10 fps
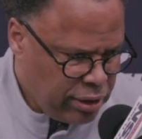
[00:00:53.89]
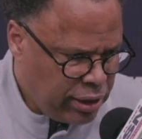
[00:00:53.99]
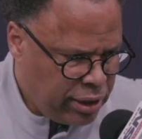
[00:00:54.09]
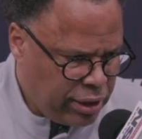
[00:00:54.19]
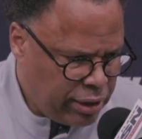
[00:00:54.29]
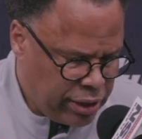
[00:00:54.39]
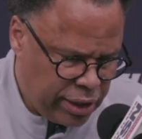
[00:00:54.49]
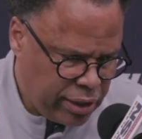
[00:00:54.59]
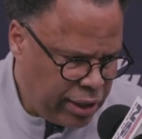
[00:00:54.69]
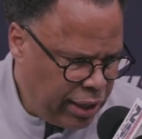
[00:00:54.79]

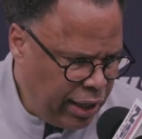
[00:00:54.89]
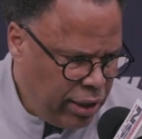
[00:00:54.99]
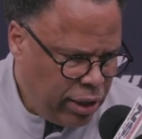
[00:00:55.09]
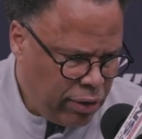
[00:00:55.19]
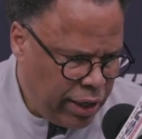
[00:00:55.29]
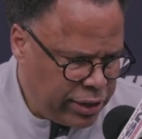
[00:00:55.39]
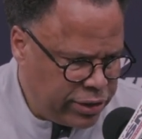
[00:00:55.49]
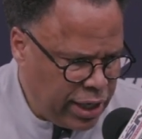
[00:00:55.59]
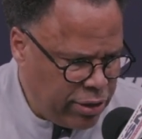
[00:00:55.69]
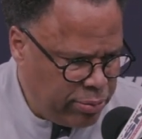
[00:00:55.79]
again, credit
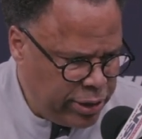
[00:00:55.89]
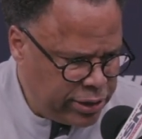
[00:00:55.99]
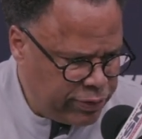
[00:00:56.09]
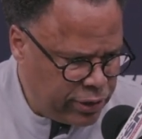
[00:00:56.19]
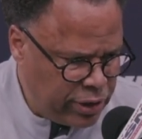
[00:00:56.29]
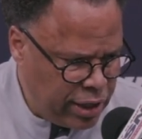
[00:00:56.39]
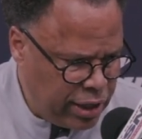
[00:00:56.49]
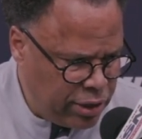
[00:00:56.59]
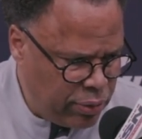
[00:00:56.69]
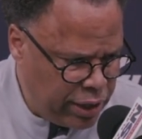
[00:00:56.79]
Southern Miss
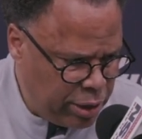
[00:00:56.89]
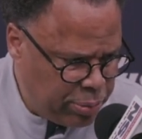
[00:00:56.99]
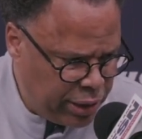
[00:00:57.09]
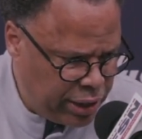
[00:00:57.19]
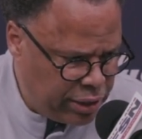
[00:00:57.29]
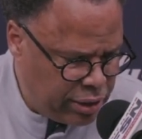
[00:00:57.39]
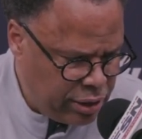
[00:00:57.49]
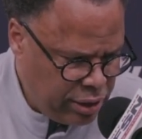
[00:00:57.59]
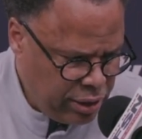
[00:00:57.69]
for the way they played.